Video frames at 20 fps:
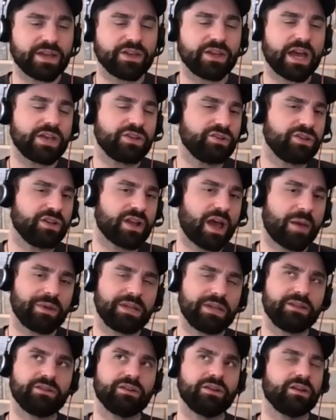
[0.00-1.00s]
Yeah, you didn't. I
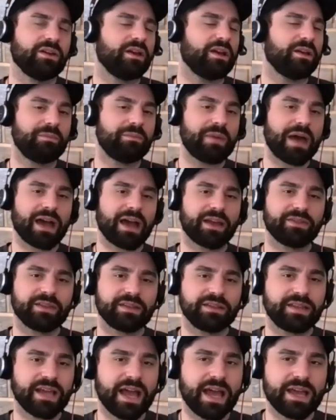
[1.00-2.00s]
mean, back in the
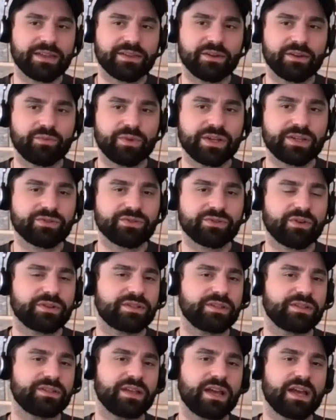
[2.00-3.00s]
day, the
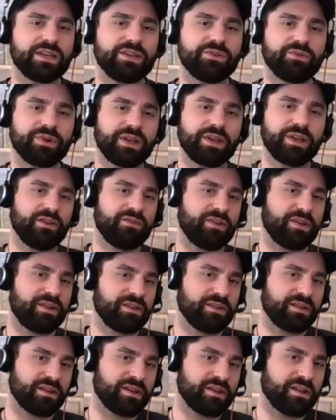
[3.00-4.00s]
resources that you were
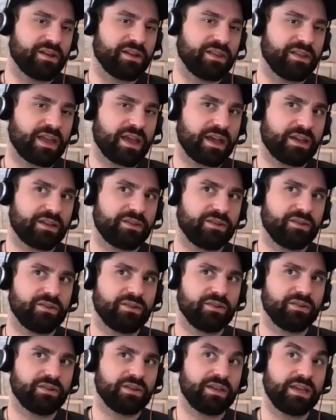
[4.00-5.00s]
given, like
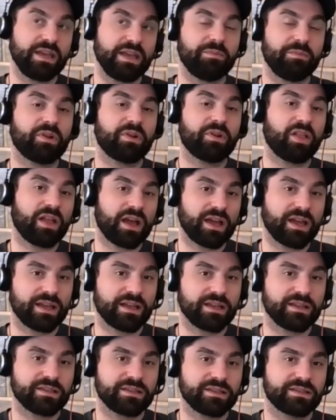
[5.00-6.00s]
to keep
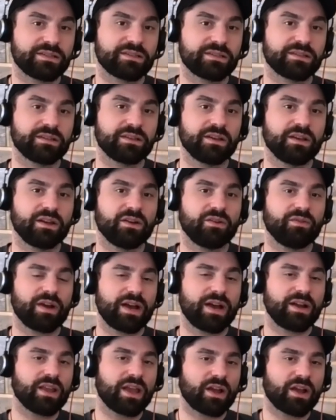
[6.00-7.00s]
clients,
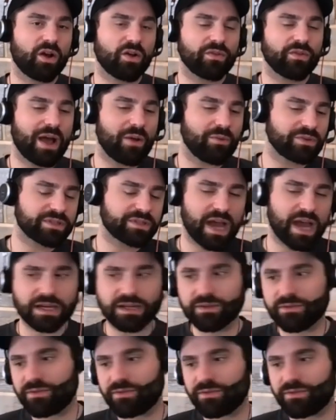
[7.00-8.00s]
right? Like that was kind
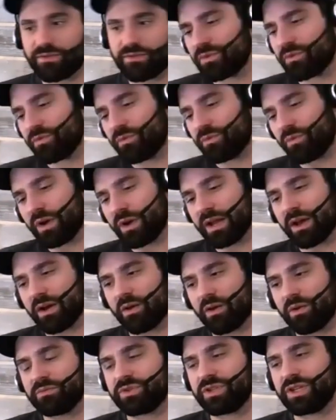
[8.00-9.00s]
of what
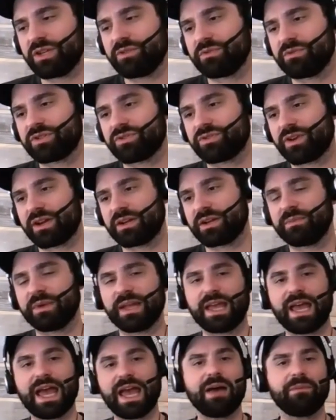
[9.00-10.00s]
OMG was trying to
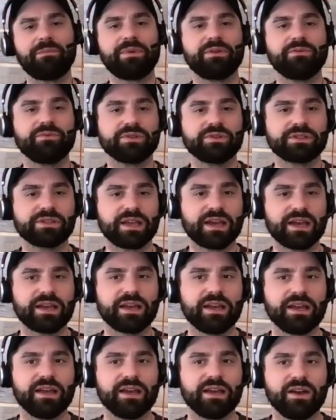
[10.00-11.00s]
make happen. Was
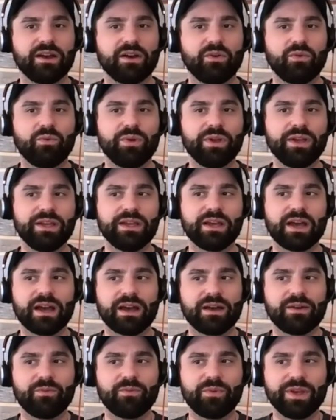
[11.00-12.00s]
like we
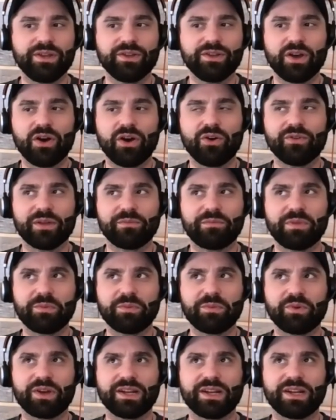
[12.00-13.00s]
we know that
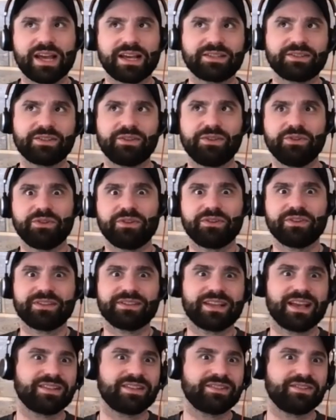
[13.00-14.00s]
people can execute on
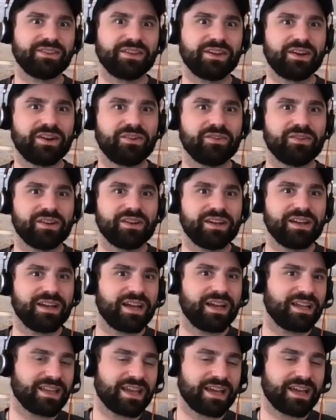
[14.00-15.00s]
this SEO
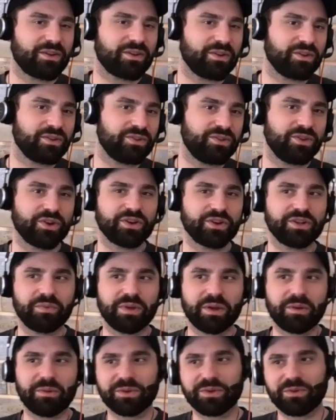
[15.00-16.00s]
and like you're going to
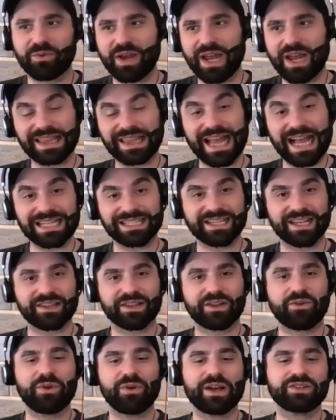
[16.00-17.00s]
be able to rank that's not
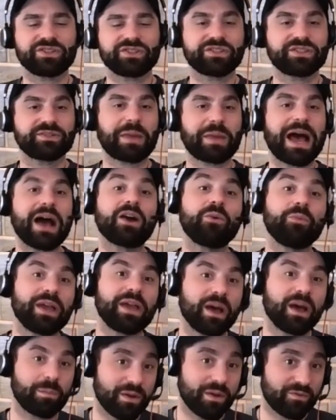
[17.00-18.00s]
the question so how can we
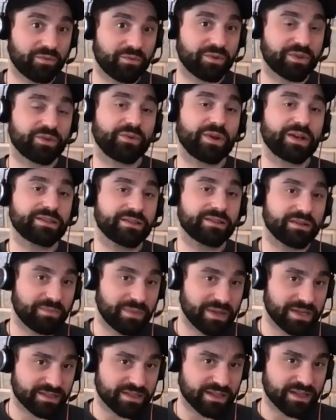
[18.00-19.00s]
help everyone with the rest of the
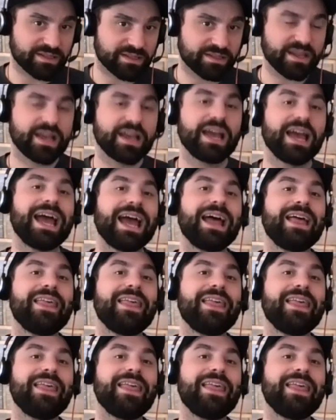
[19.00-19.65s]
business yeah.